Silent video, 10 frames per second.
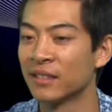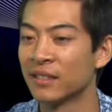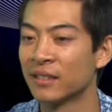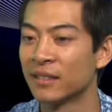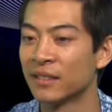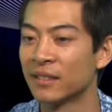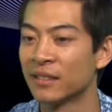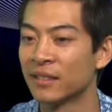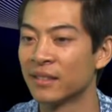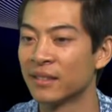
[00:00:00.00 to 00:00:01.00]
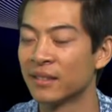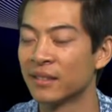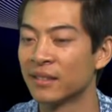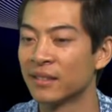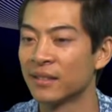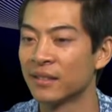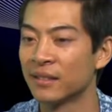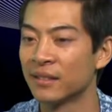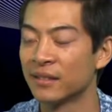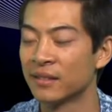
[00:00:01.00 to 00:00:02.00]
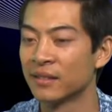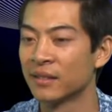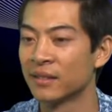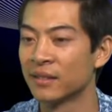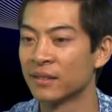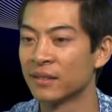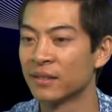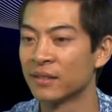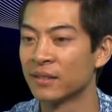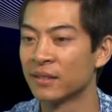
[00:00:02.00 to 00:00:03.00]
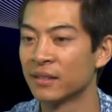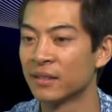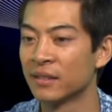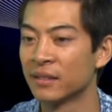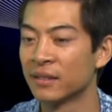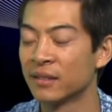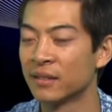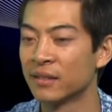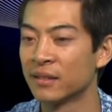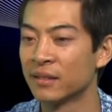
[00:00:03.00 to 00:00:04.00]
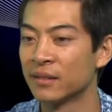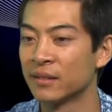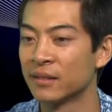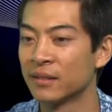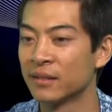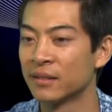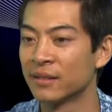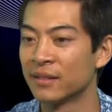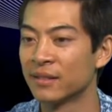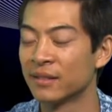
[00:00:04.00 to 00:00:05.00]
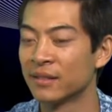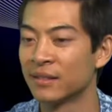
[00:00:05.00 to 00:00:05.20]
No words are spoken by the person on screen.